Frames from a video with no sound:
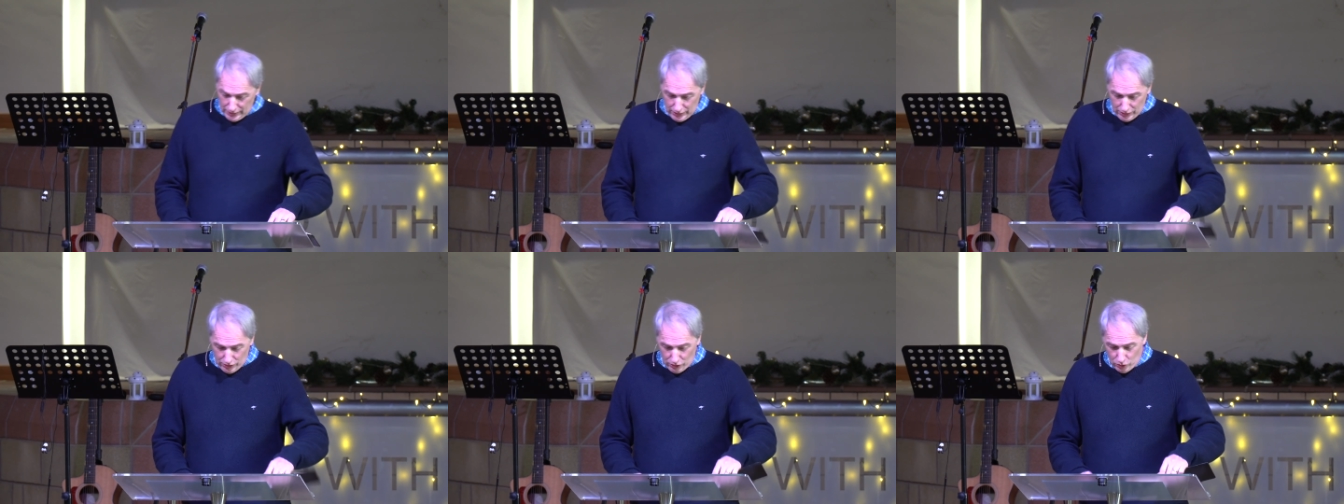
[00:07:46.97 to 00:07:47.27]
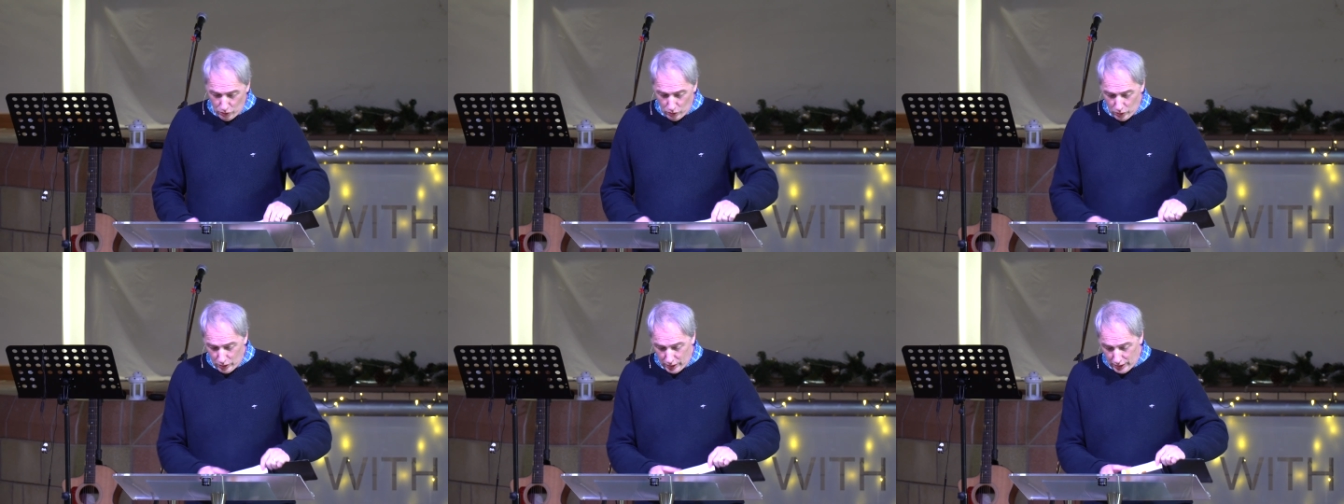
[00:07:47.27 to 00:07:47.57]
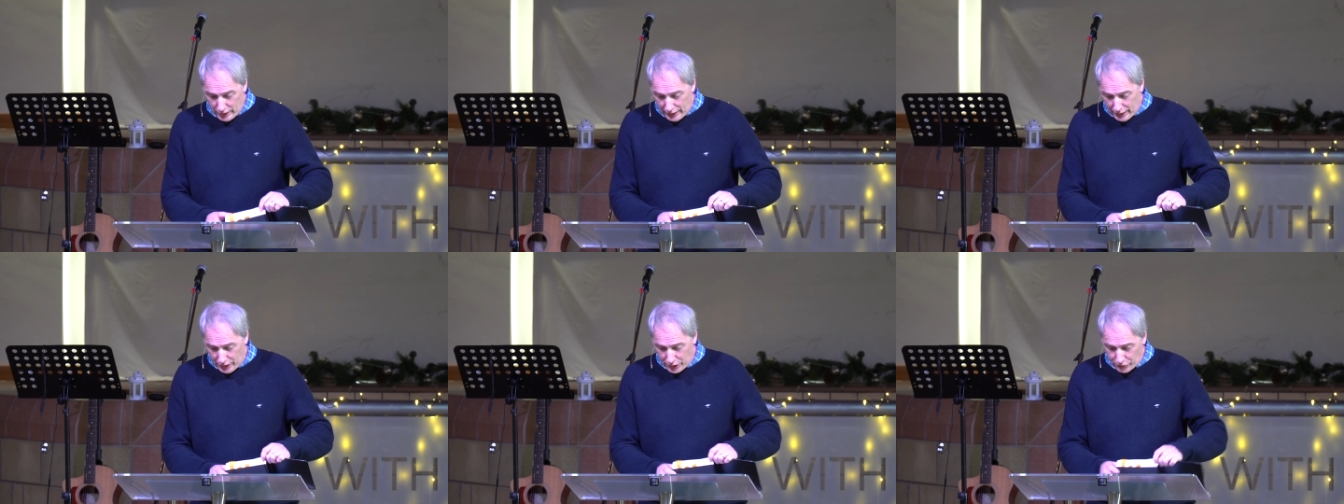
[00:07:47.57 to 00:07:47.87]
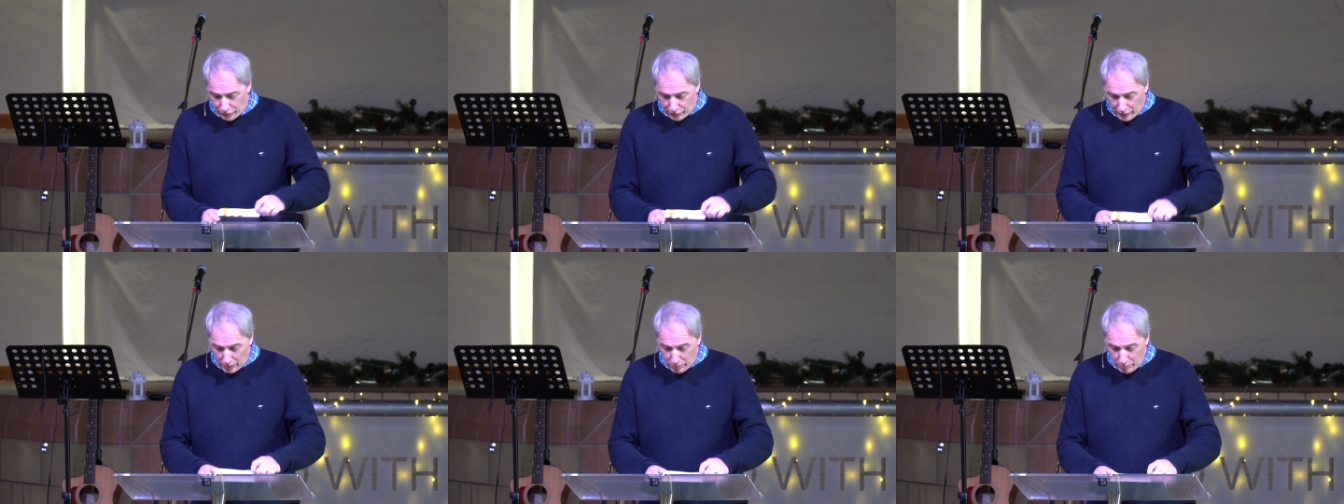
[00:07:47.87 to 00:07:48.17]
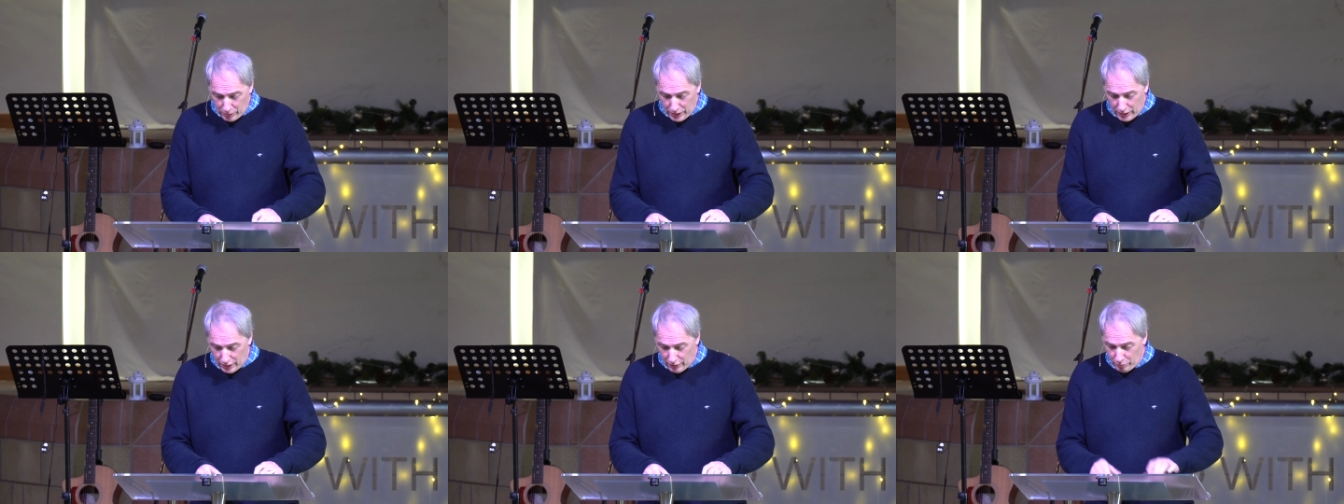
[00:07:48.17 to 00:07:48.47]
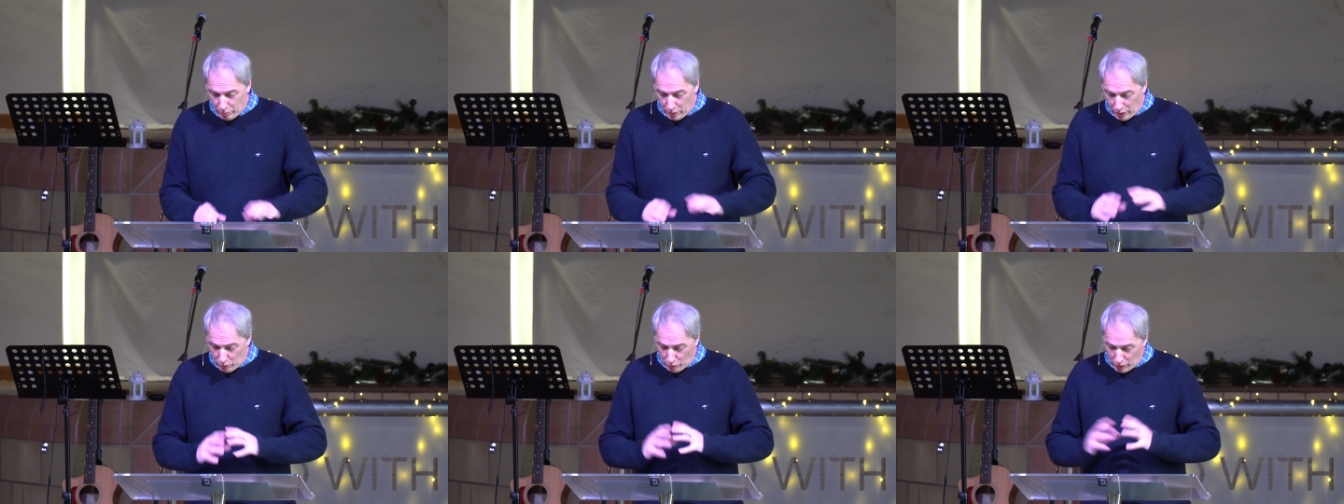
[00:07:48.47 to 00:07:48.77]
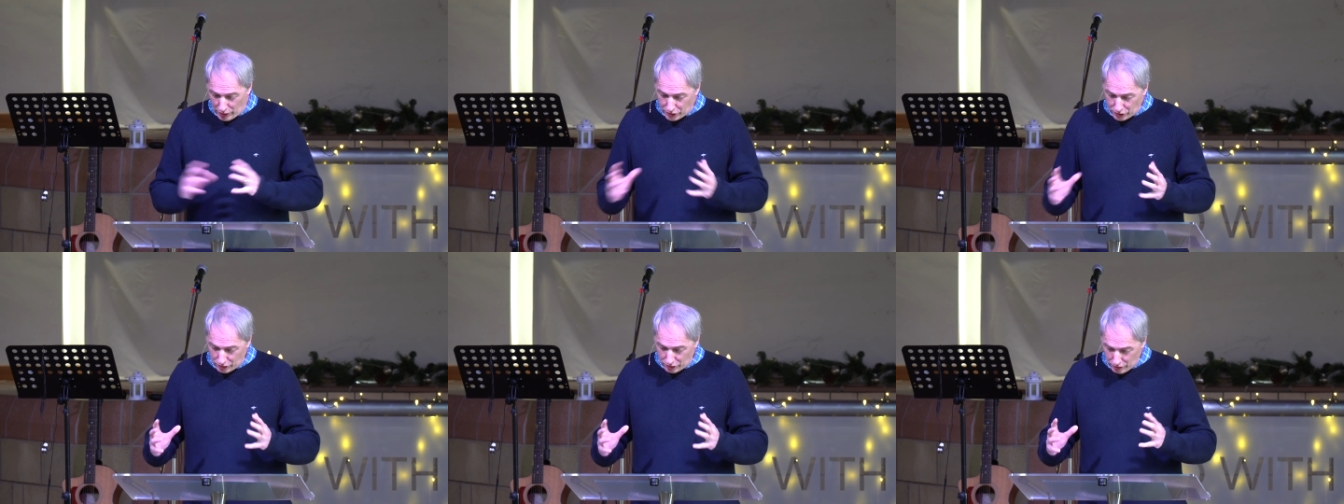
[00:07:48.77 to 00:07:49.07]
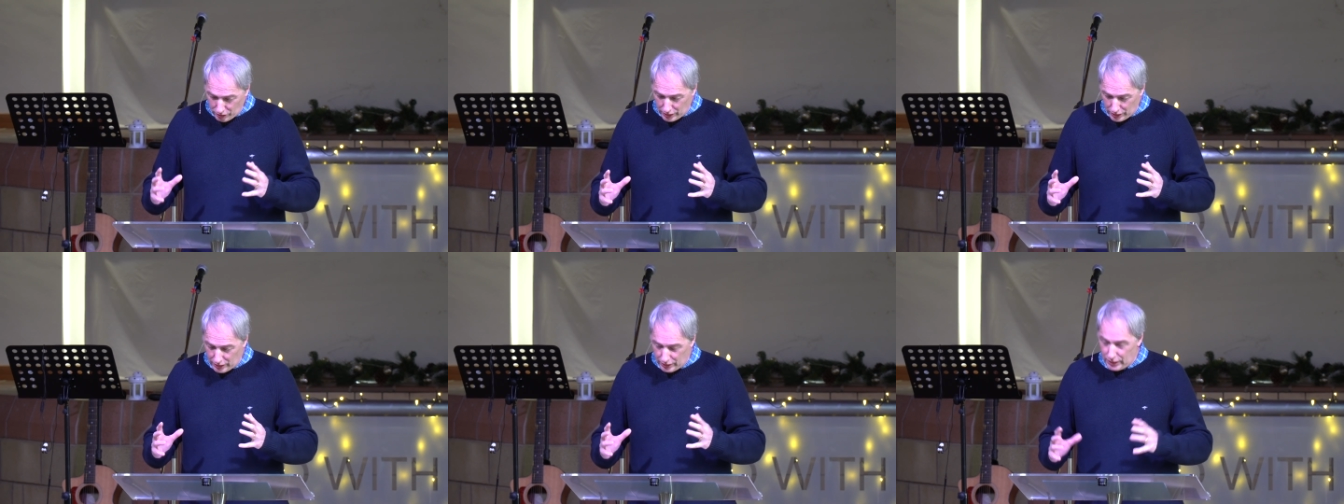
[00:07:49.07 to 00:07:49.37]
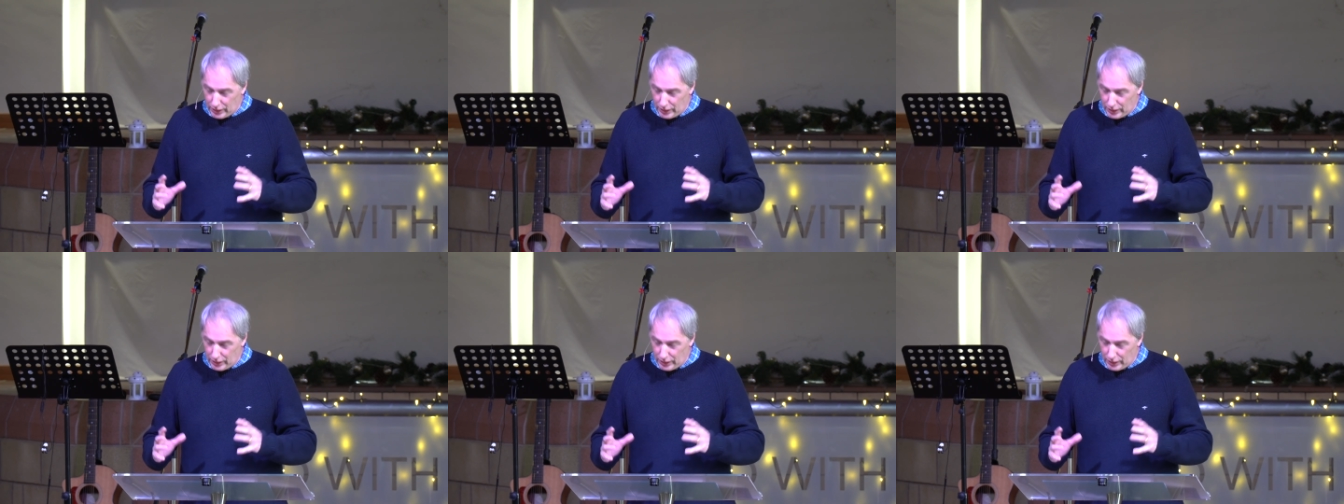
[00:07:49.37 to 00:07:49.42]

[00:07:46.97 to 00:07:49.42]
Noah and his family have been rescued in,